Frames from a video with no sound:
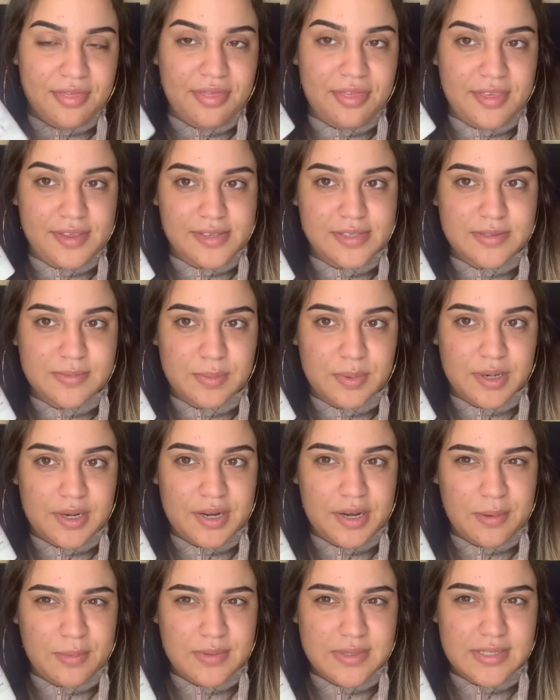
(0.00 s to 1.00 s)
this one, and
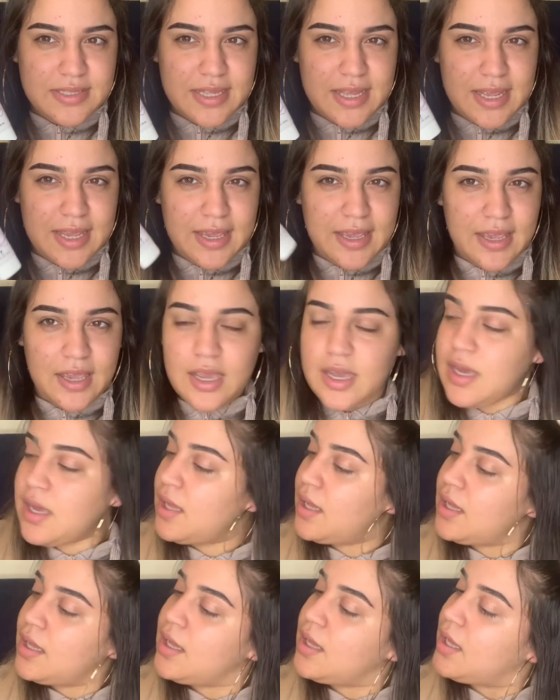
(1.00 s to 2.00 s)
I was like,
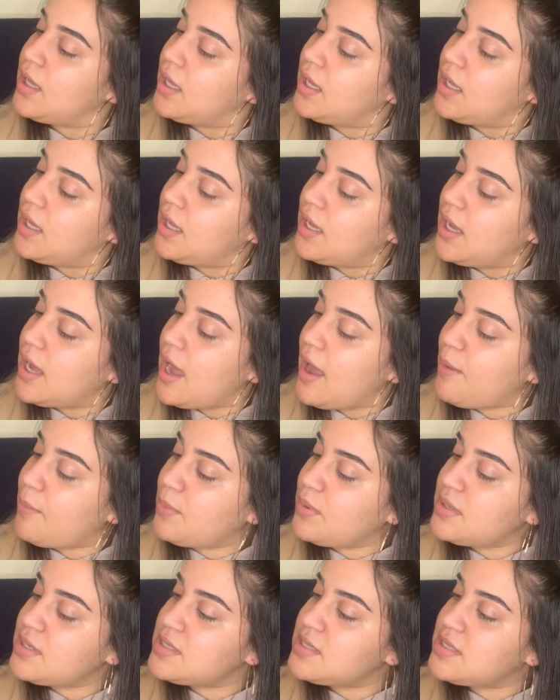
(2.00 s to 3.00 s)
I
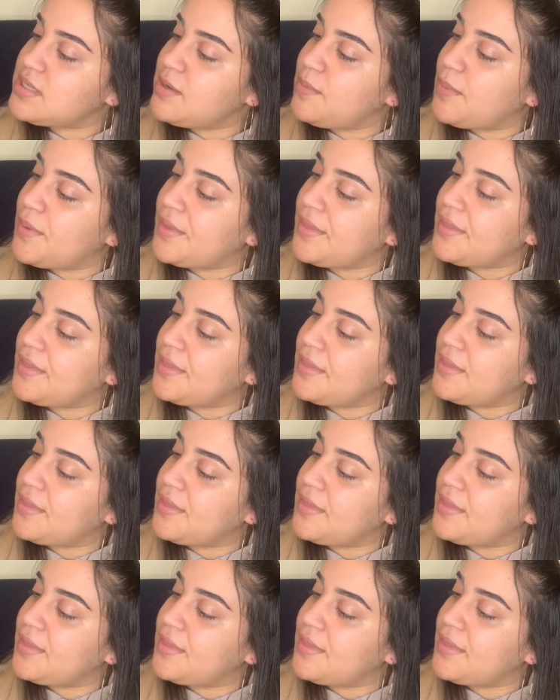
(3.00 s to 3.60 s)
want to see what